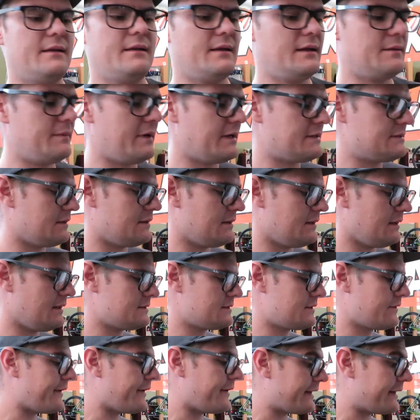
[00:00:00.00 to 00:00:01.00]
And that makes a
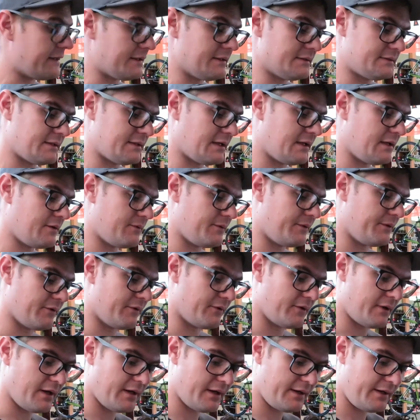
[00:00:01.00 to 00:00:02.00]
nice creaking sound when
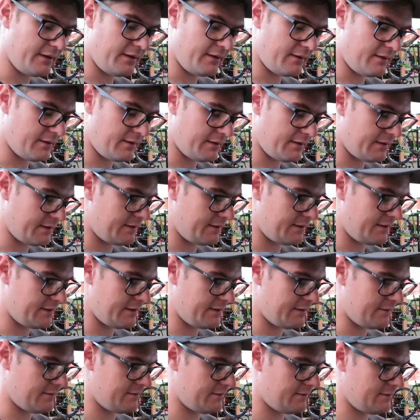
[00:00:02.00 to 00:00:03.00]
you're riding, and
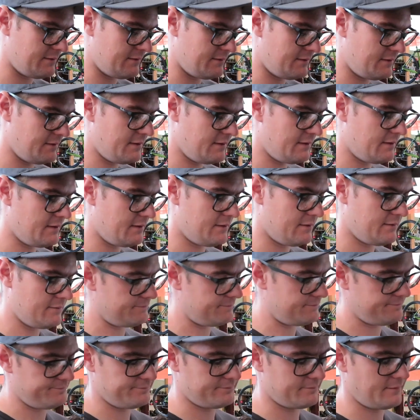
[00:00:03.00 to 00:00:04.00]

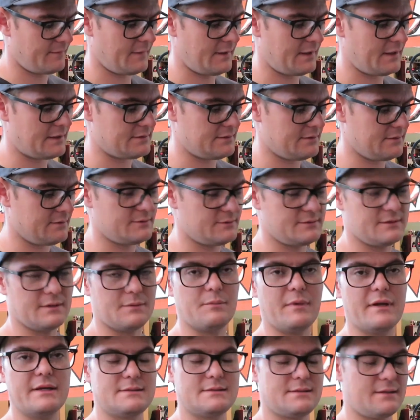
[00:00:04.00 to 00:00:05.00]
that's not
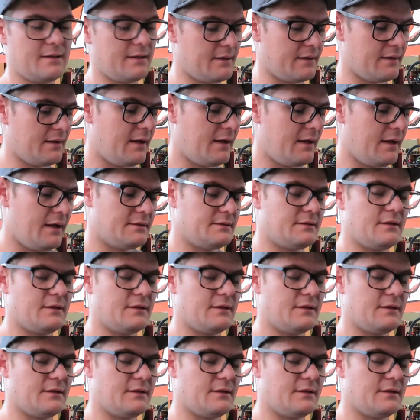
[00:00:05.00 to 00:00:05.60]
the best thing.